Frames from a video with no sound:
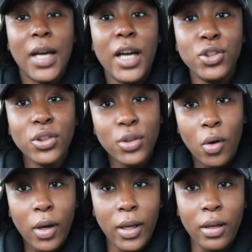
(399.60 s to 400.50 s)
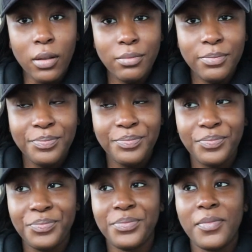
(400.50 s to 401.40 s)
I just got here.
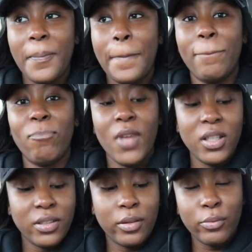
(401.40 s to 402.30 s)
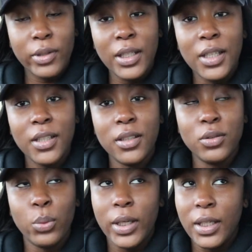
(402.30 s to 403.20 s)
It's
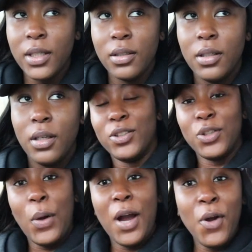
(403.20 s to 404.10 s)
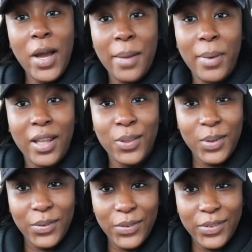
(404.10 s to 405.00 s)
3:20. So I got here by
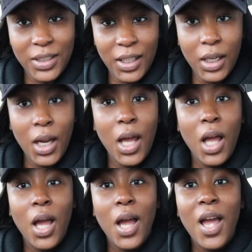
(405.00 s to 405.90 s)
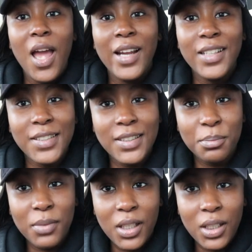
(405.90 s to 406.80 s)
3:15. This is
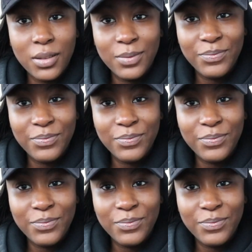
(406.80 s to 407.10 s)
me.